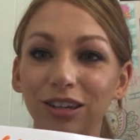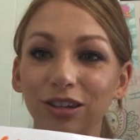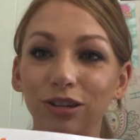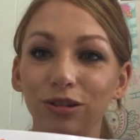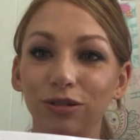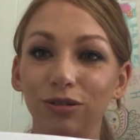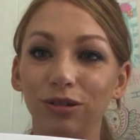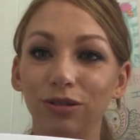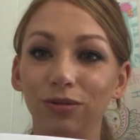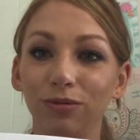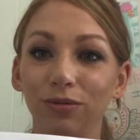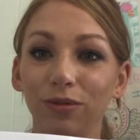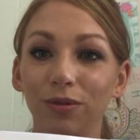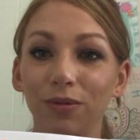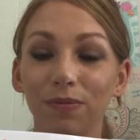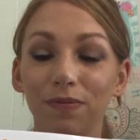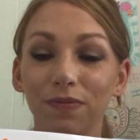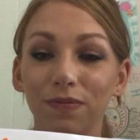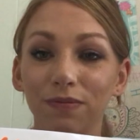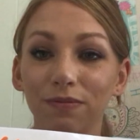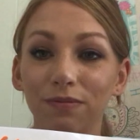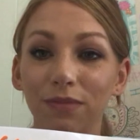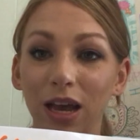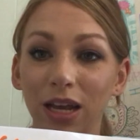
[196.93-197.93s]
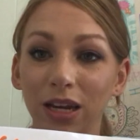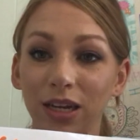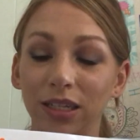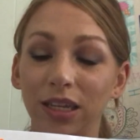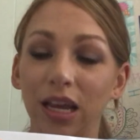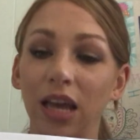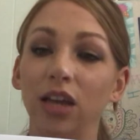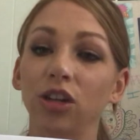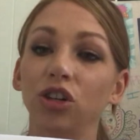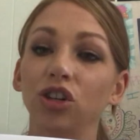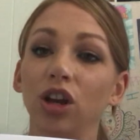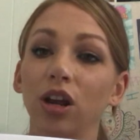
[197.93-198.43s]
do
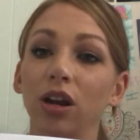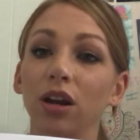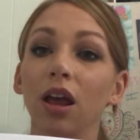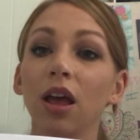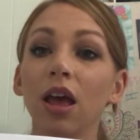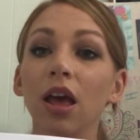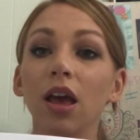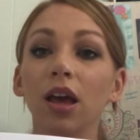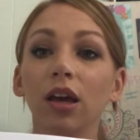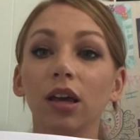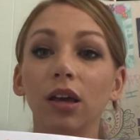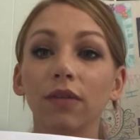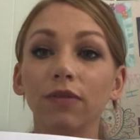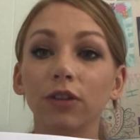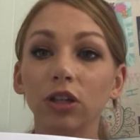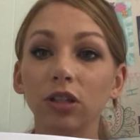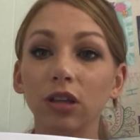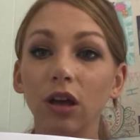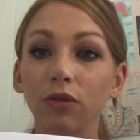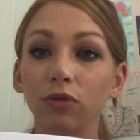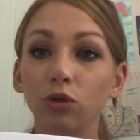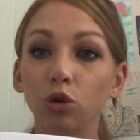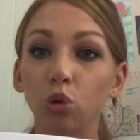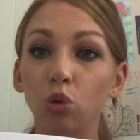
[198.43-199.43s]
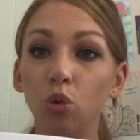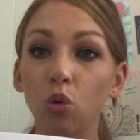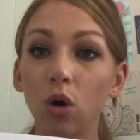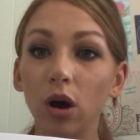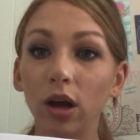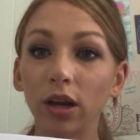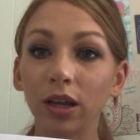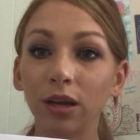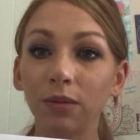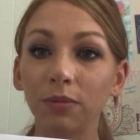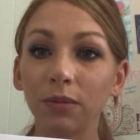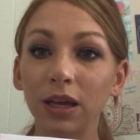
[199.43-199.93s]
meditation. Give yourself
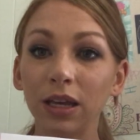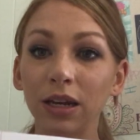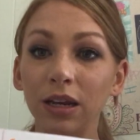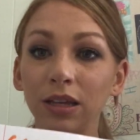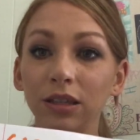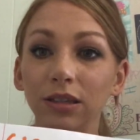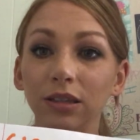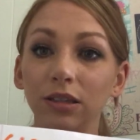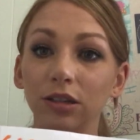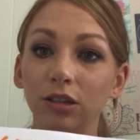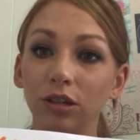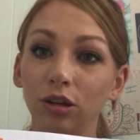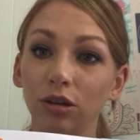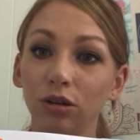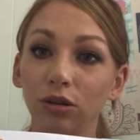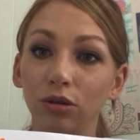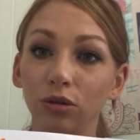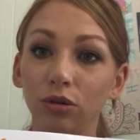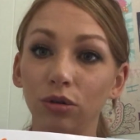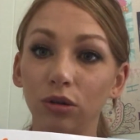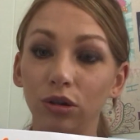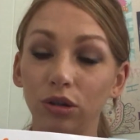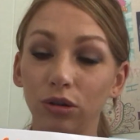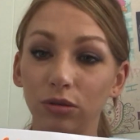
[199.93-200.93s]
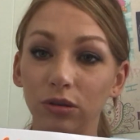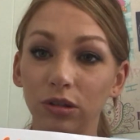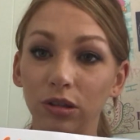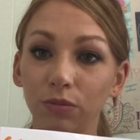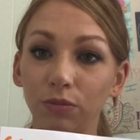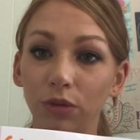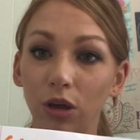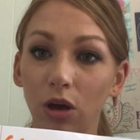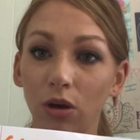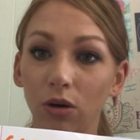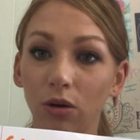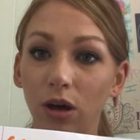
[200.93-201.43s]
20 minutes to do
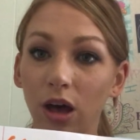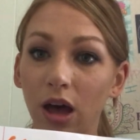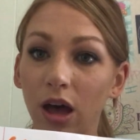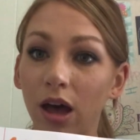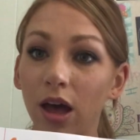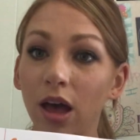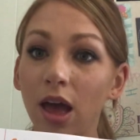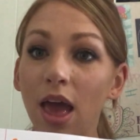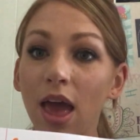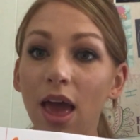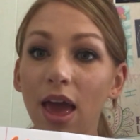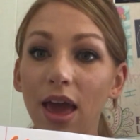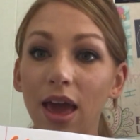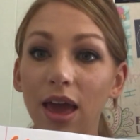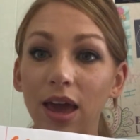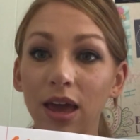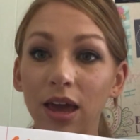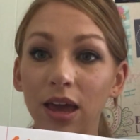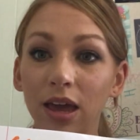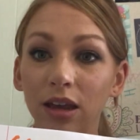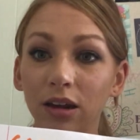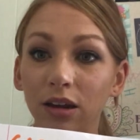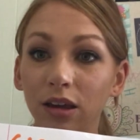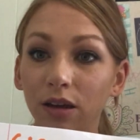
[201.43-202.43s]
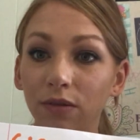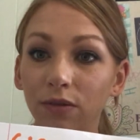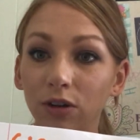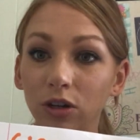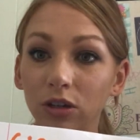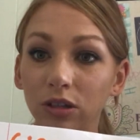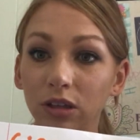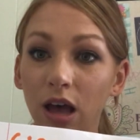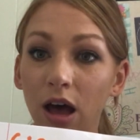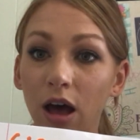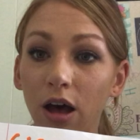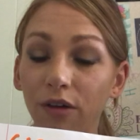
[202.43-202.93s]
some yoga, and give
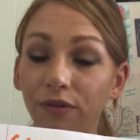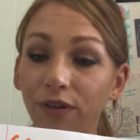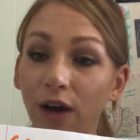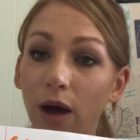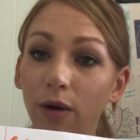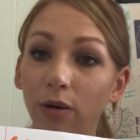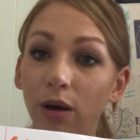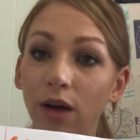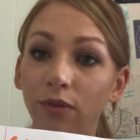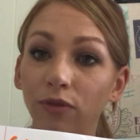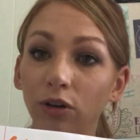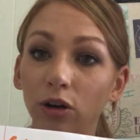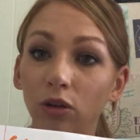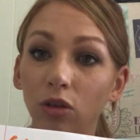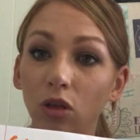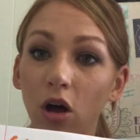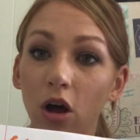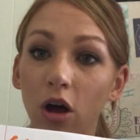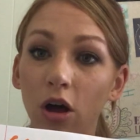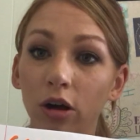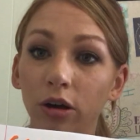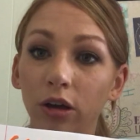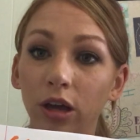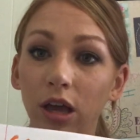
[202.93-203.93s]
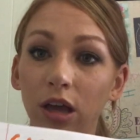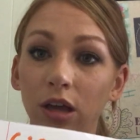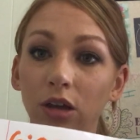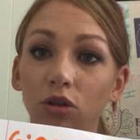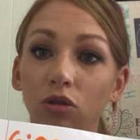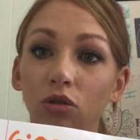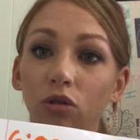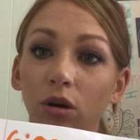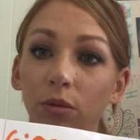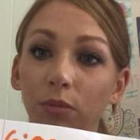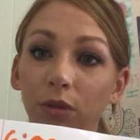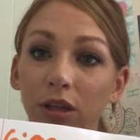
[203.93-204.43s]
yourself however long
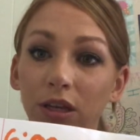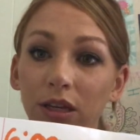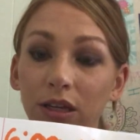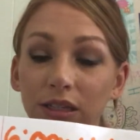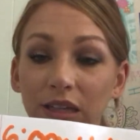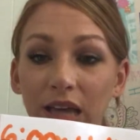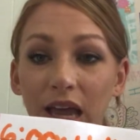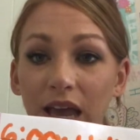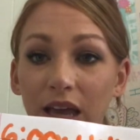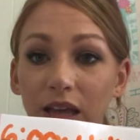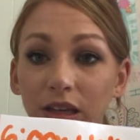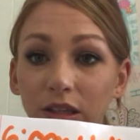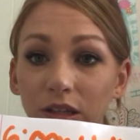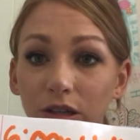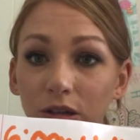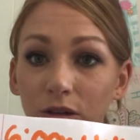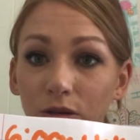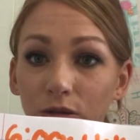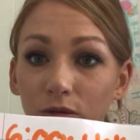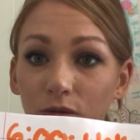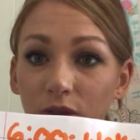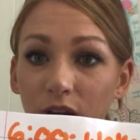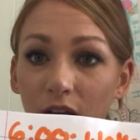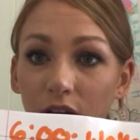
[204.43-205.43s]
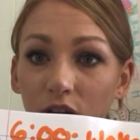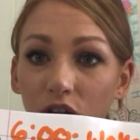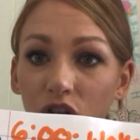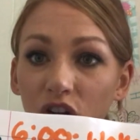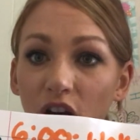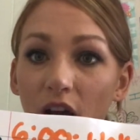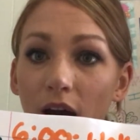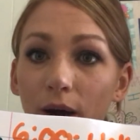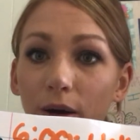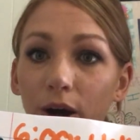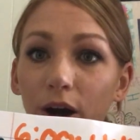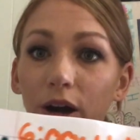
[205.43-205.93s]
it normally takes to take a
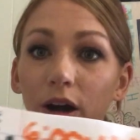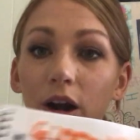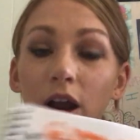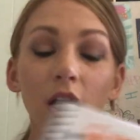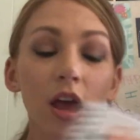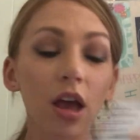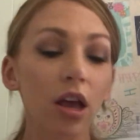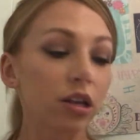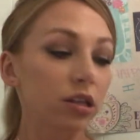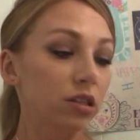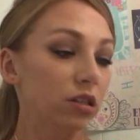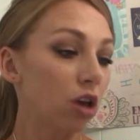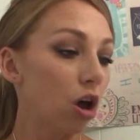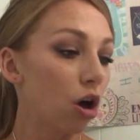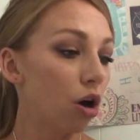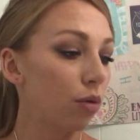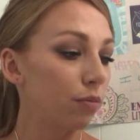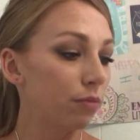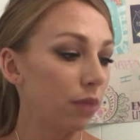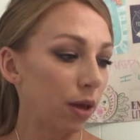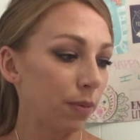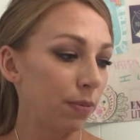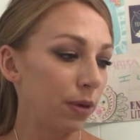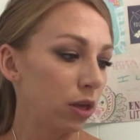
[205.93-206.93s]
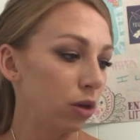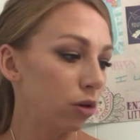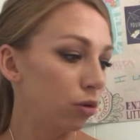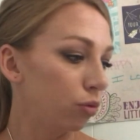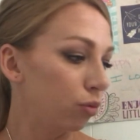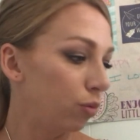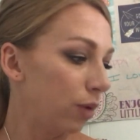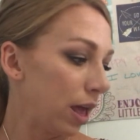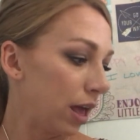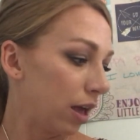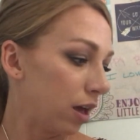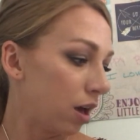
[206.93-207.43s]
shower. So maybe you
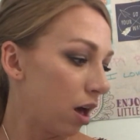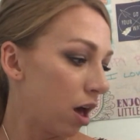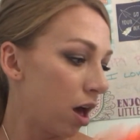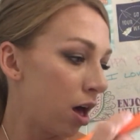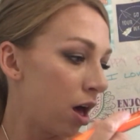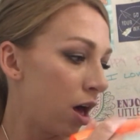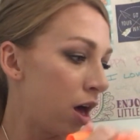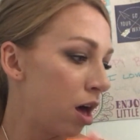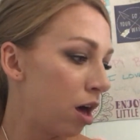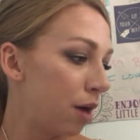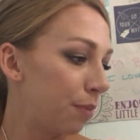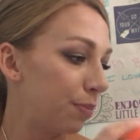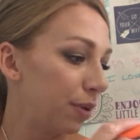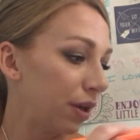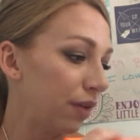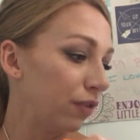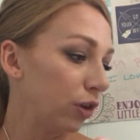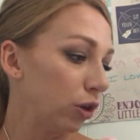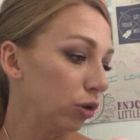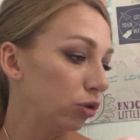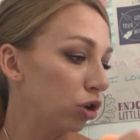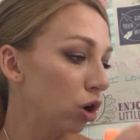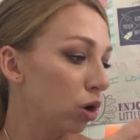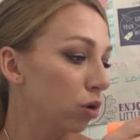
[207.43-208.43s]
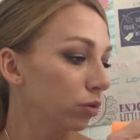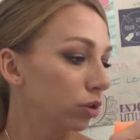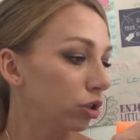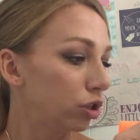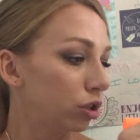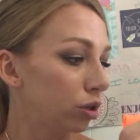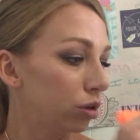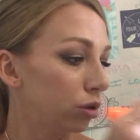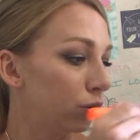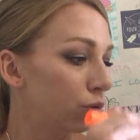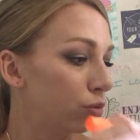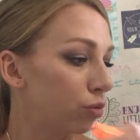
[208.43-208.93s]
wake up, if you don't
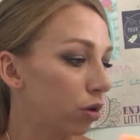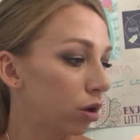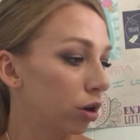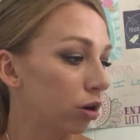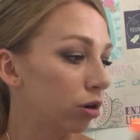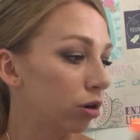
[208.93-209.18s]
do